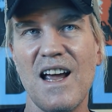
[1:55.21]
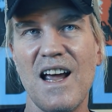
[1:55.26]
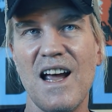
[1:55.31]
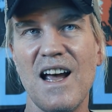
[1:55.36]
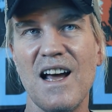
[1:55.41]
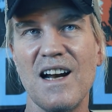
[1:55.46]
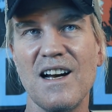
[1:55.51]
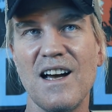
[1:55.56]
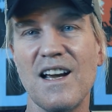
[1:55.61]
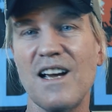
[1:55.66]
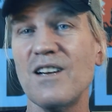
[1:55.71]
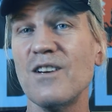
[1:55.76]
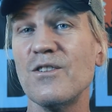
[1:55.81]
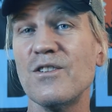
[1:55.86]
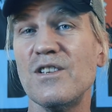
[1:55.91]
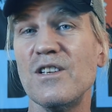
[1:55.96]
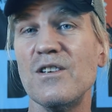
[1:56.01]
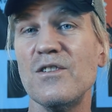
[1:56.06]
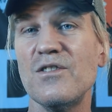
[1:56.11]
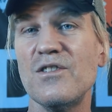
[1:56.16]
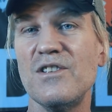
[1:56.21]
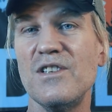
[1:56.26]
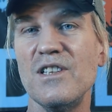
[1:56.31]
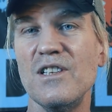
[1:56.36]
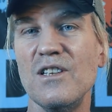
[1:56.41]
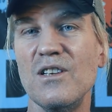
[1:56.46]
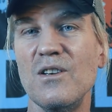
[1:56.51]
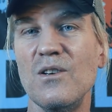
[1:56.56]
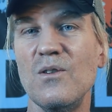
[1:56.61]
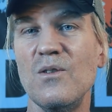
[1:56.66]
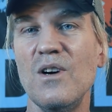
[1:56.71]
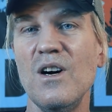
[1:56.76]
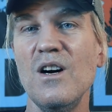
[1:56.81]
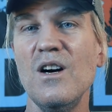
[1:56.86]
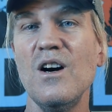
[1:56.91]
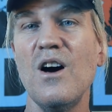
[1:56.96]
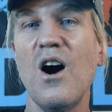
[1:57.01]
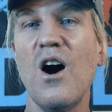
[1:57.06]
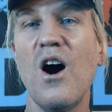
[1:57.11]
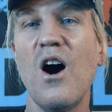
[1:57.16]
And I introduce to you
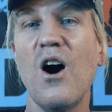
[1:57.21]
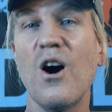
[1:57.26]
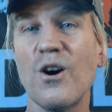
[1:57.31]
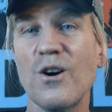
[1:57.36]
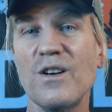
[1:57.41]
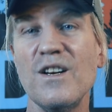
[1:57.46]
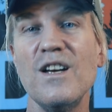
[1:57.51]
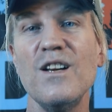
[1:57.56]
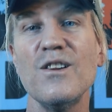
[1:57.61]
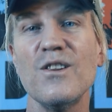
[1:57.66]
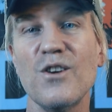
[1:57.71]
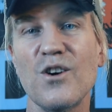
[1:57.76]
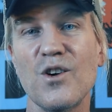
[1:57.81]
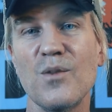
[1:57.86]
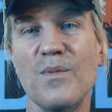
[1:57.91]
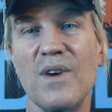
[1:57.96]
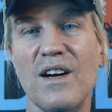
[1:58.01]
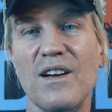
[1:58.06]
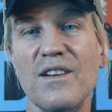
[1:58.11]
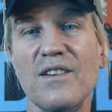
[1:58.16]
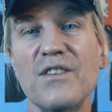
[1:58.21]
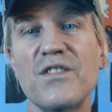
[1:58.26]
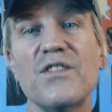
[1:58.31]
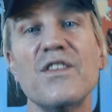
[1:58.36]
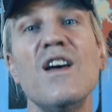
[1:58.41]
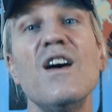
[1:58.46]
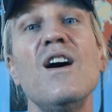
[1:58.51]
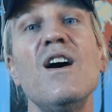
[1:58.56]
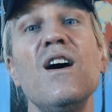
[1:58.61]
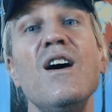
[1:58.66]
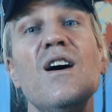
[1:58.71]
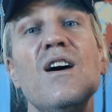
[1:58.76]
Arnie Lerma's